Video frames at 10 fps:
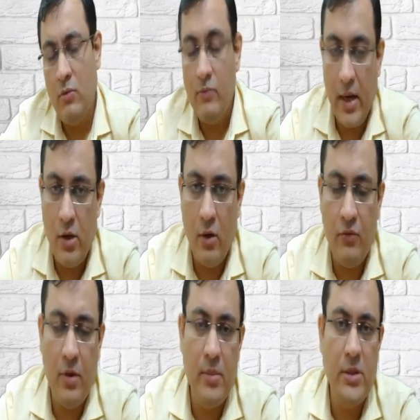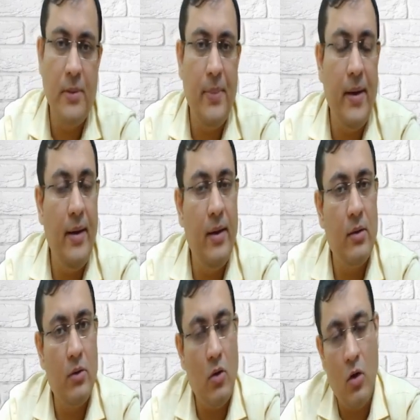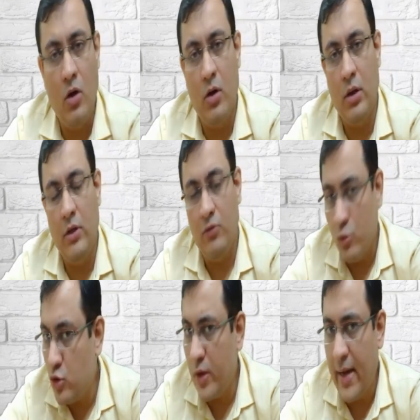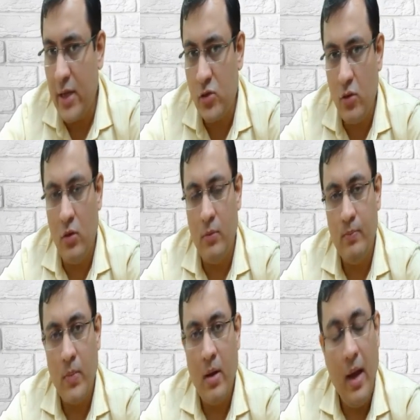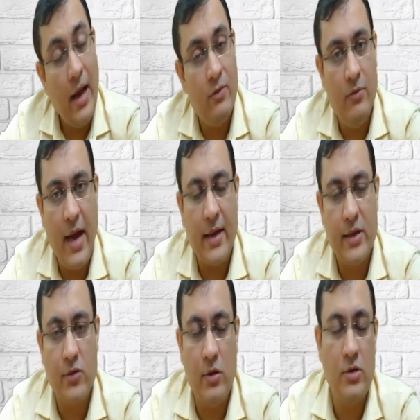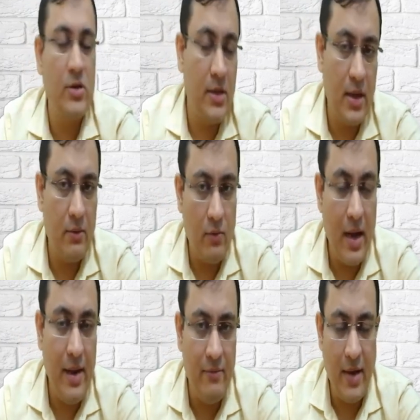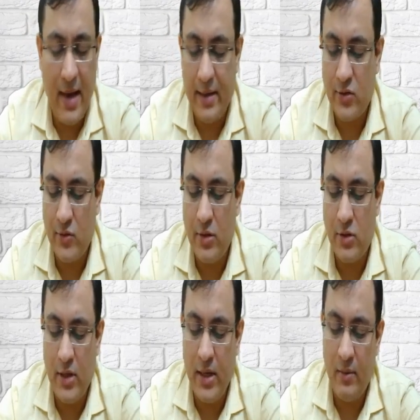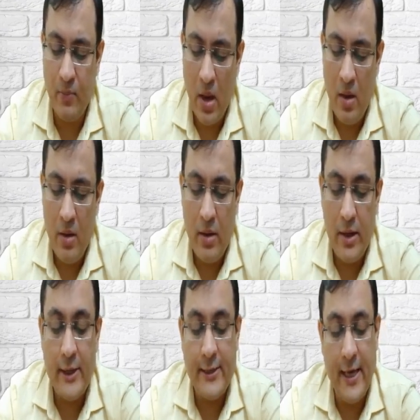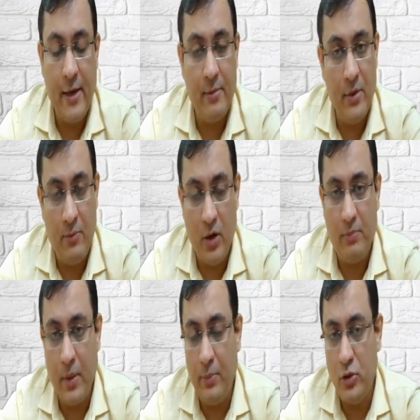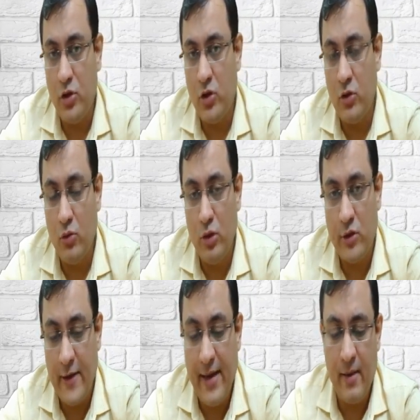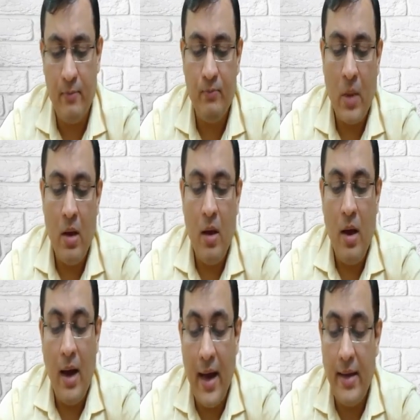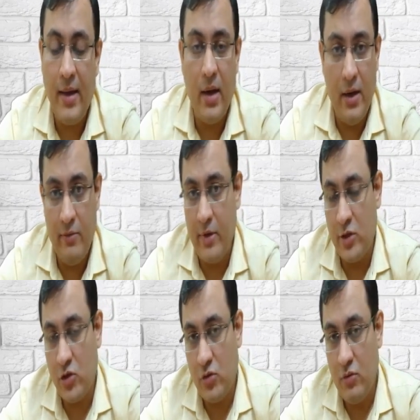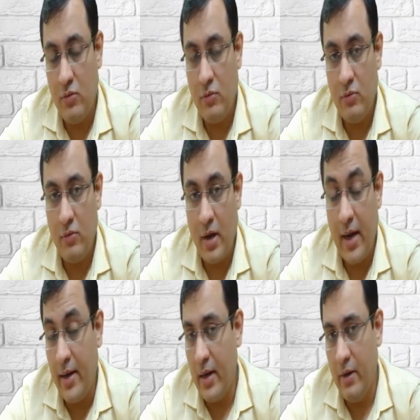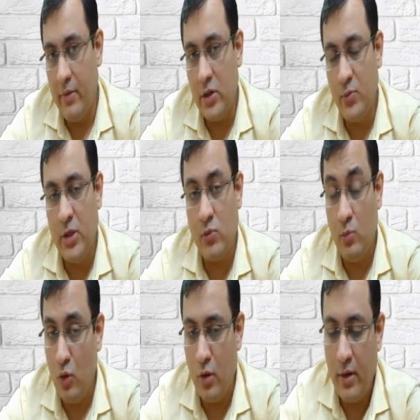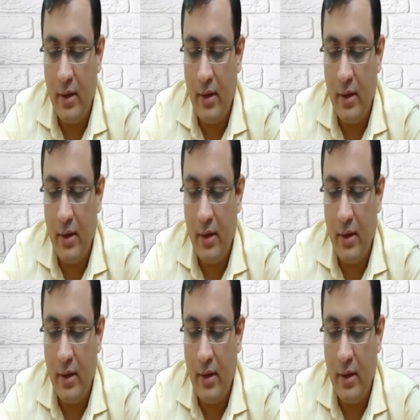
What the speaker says: value of firm is dependent on the future cash flow and WACC is constant. Now, why WACC is constant? It is saying, the proposition 2 is saying higher leverage. Higher leverage means more